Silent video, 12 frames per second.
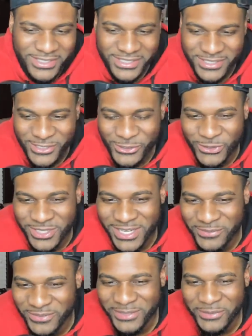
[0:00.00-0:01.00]
the social
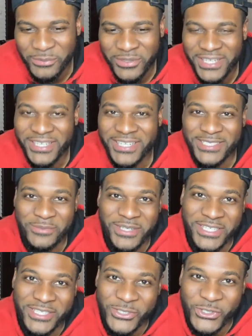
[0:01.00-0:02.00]
life, and LeBron has
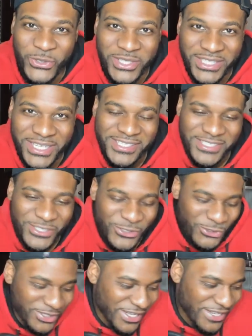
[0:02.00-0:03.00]
been enjoying that
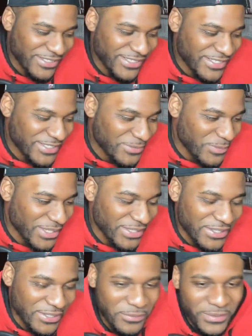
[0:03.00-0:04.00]
social life since he's been
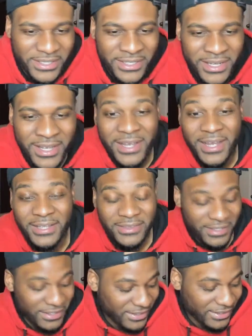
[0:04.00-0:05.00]
there, man. I
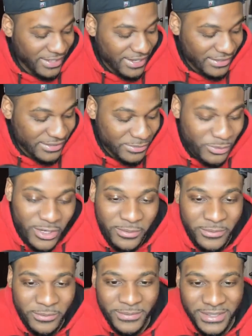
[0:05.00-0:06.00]
think a lot of
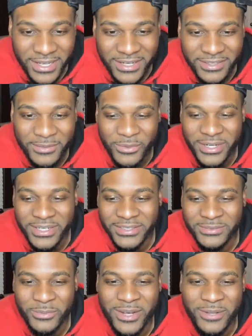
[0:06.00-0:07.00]

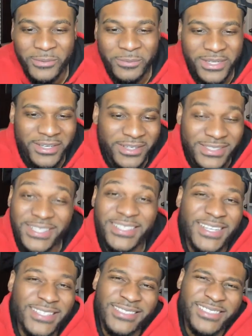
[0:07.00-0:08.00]
LeBron's problem now, because he
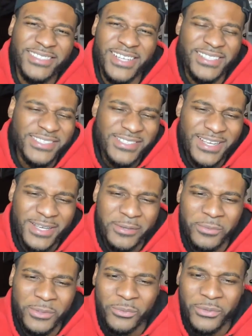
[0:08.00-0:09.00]
doesn't look like the
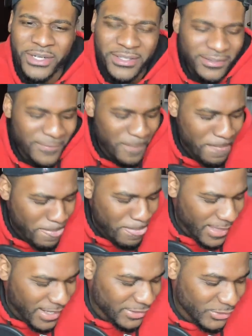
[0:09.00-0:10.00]
same LeBron
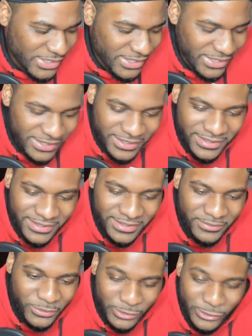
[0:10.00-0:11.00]
as we've seen in
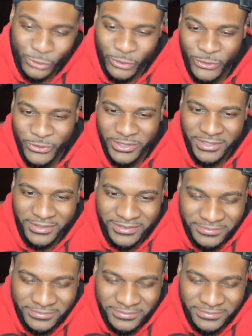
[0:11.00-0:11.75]
Cleveland. Would you agree?